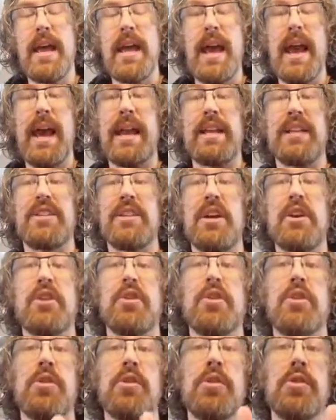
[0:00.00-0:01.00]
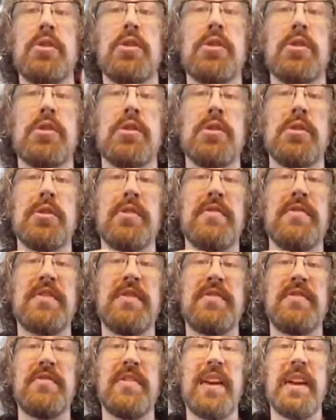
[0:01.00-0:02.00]
and its curved
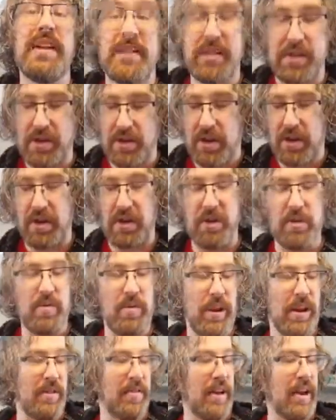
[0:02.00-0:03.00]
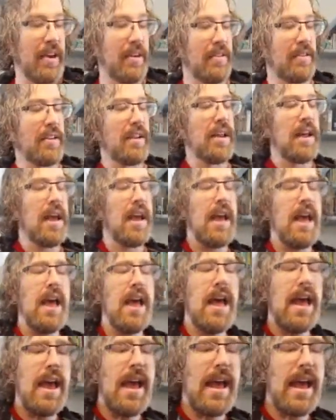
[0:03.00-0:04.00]
face all the way around,
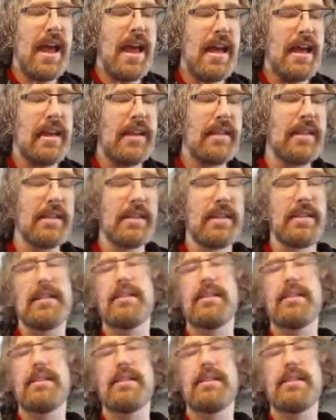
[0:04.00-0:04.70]
and